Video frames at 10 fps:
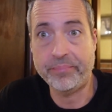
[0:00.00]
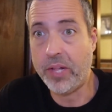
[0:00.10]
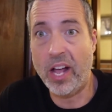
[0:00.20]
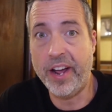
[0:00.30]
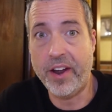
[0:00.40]

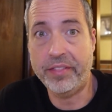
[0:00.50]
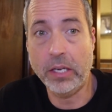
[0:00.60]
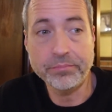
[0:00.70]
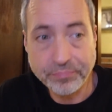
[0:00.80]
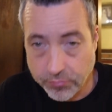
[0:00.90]
I got nothing.
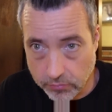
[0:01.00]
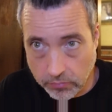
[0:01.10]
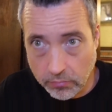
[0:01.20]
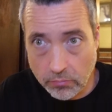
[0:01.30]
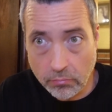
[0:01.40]

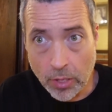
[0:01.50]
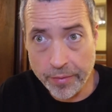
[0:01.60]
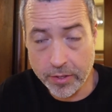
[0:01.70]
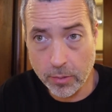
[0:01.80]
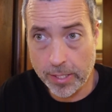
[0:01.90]
I
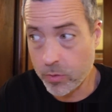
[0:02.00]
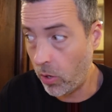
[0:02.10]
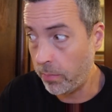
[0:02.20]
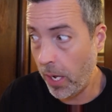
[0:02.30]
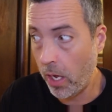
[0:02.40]
think they're about to
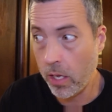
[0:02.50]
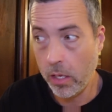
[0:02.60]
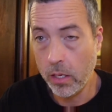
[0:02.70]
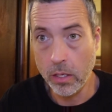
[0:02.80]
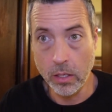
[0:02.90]
walk by.
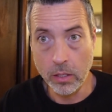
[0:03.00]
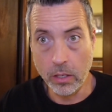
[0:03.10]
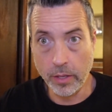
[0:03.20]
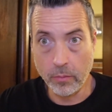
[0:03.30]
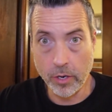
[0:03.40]

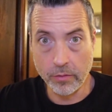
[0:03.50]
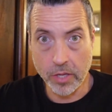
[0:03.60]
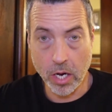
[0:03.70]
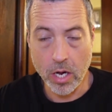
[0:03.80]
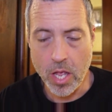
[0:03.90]
Or they went over
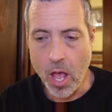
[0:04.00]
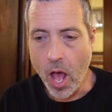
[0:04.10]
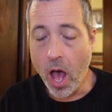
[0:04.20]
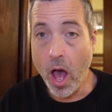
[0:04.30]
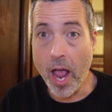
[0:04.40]
there.
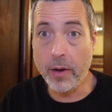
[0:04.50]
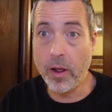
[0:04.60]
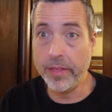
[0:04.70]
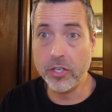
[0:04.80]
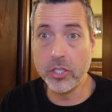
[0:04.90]

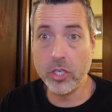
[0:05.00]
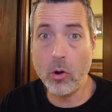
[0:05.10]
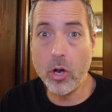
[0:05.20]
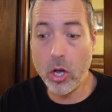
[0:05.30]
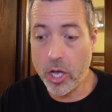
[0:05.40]
Anyway, they're
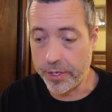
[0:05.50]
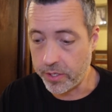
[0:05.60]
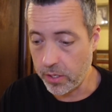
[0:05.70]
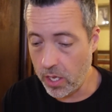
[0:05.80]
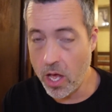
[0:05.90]
so good.
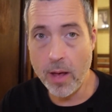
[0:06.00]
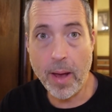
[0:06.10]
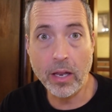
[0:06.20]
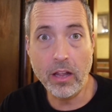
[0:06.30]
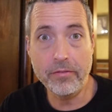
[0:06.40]

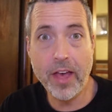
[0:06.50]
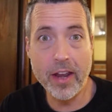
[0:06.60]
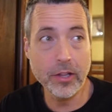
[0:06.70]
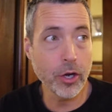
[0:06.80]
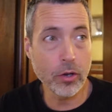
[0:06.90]
I love
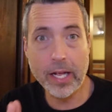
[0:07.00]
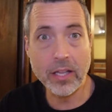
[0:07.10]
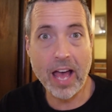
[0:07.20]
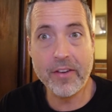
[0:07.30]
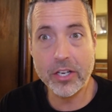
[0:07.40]
that little like
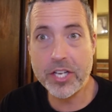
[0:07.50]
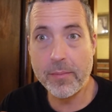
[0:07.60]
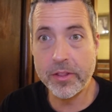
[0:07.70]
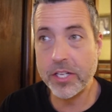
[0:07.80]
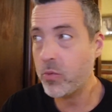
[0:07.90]
live
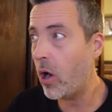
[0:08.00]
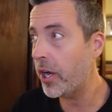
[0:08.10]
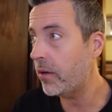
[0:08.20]
entertainment that's walking